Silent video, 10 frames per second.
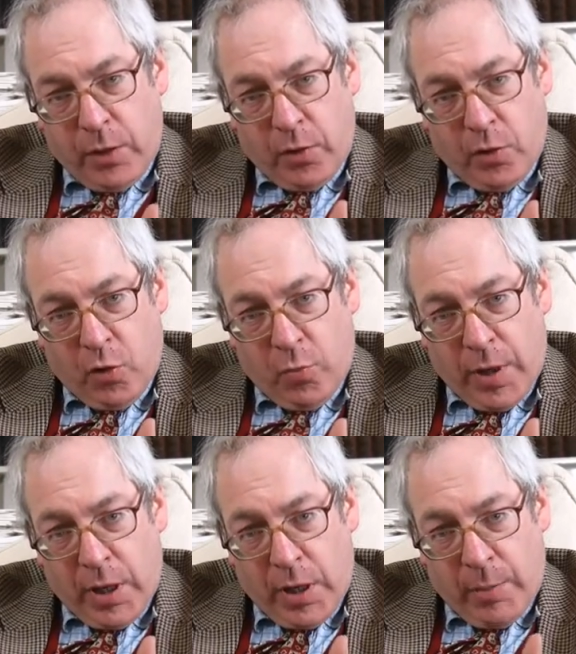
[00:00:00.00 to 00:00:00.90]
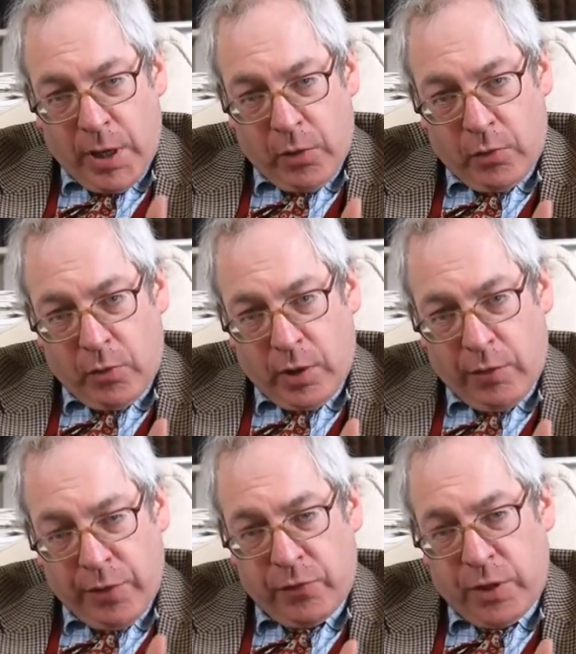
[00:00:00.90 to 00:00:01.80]
So by about, say,
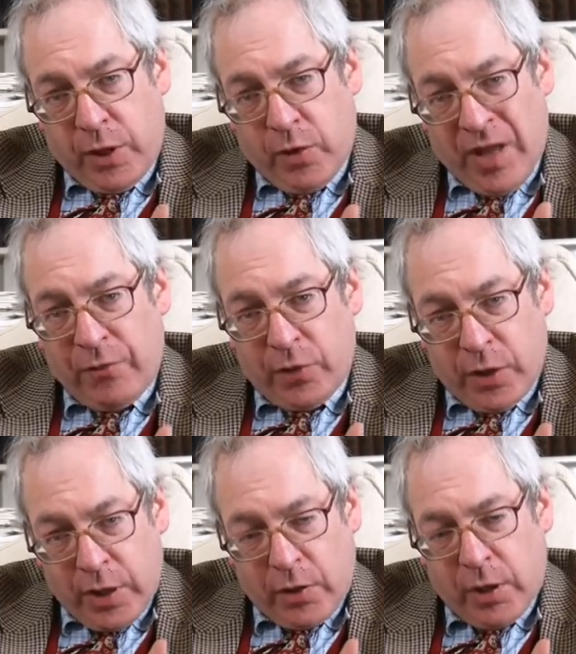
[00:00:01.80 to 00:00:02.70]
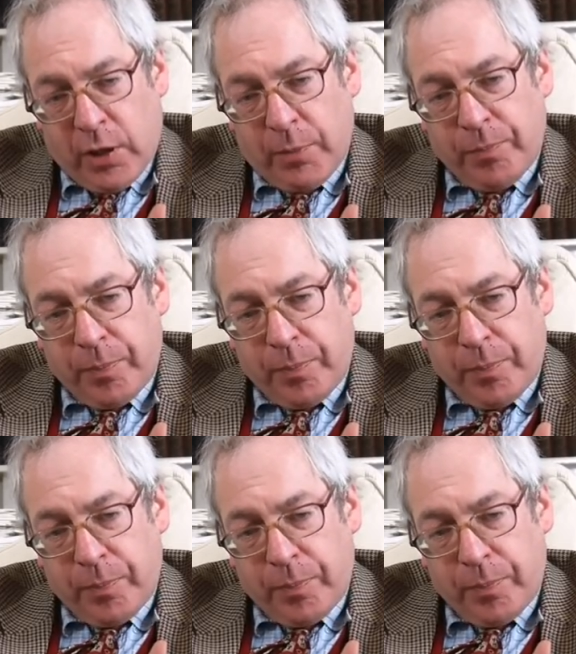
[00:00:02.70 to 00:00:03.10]
50 years after Nicaea,